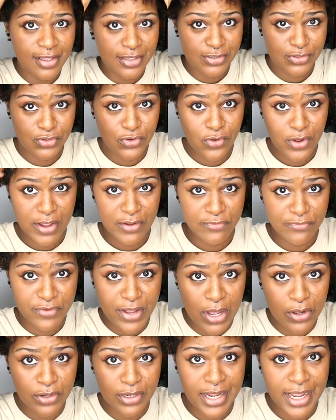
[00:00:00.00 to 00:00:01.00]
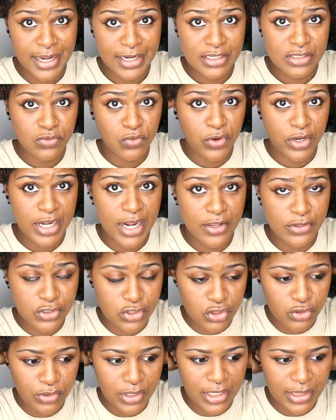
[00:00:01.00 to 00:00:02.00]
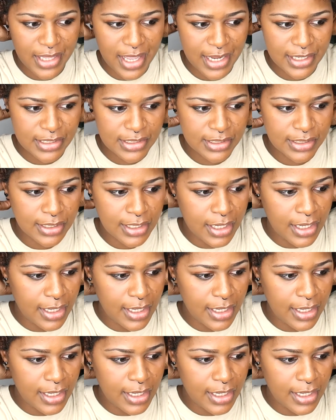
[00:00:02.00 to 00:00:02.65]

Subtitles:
So I found that when I was doing that